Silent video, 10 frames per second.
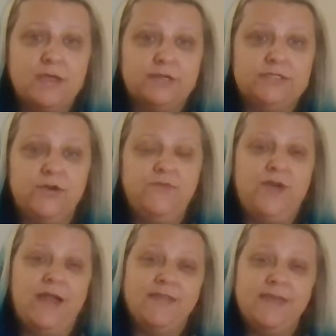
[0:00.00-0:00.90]
So you've
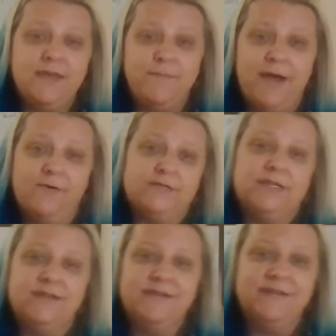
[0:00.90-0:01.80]
got to think about,
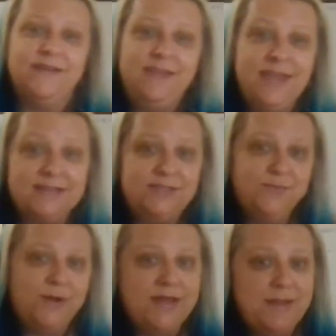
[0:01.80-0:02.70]
yes,
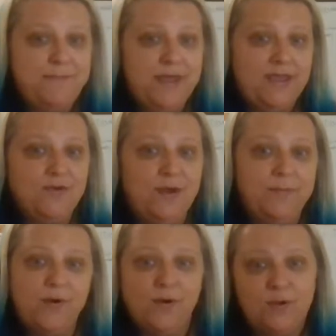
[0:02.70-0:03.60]
you want to nitpick and you want
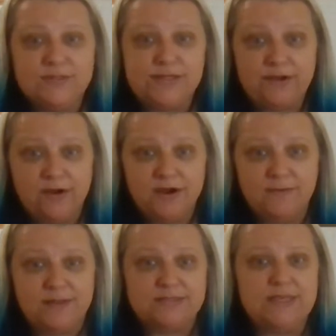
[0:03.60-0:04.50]
to poke holes in their
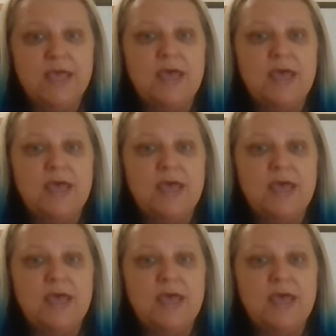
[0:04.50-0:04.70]
arguments,